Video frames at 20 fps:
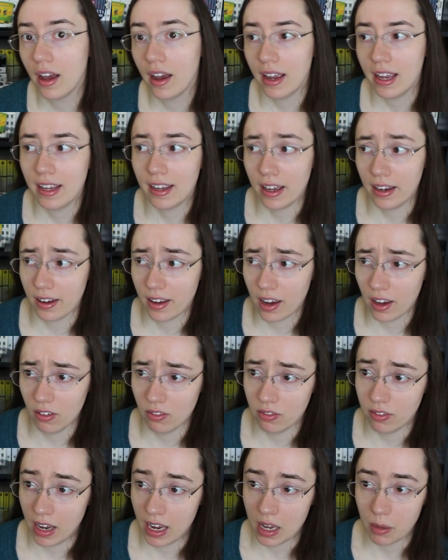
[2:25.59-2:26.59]
He can
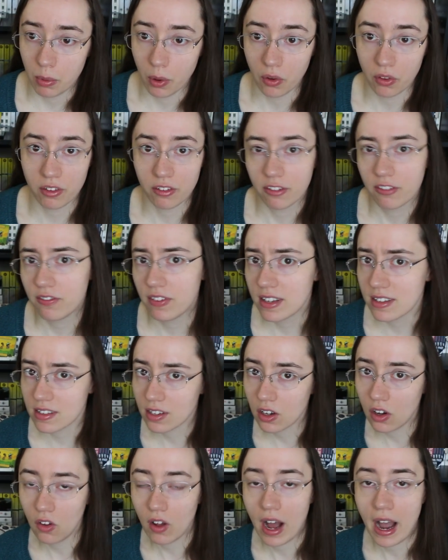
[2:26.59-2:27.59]
convey both
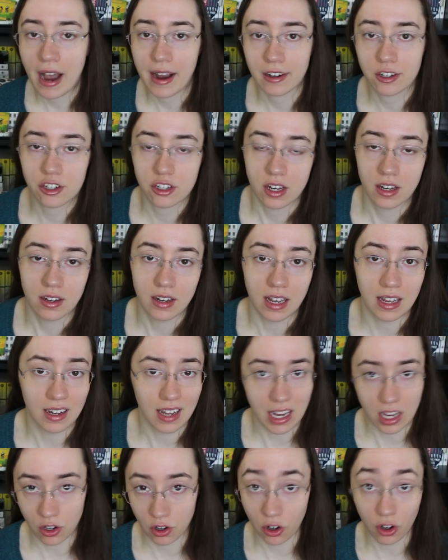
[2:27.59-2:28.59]
physical action and
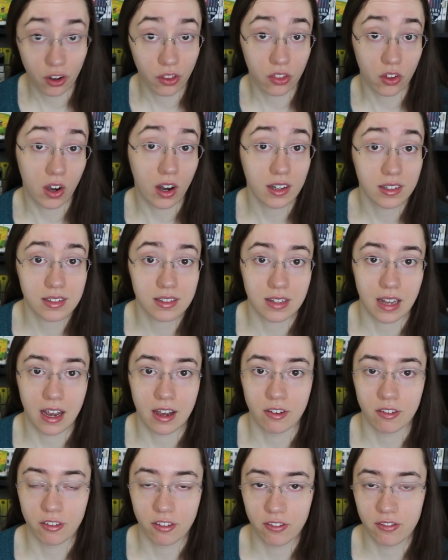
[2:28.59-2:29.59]
inner thoughts
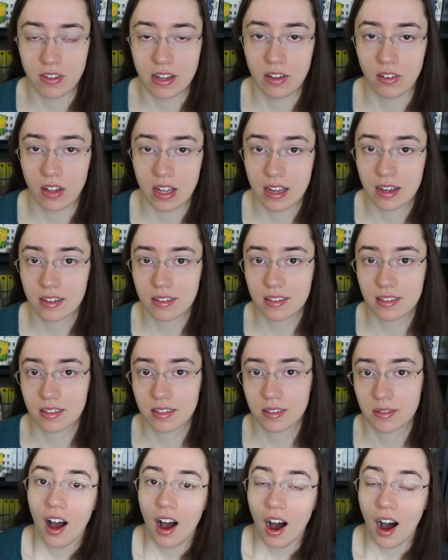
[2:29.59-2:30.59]
and
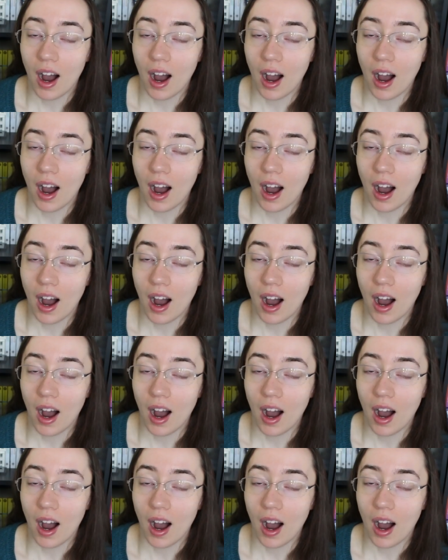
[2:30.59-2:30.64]
feelings.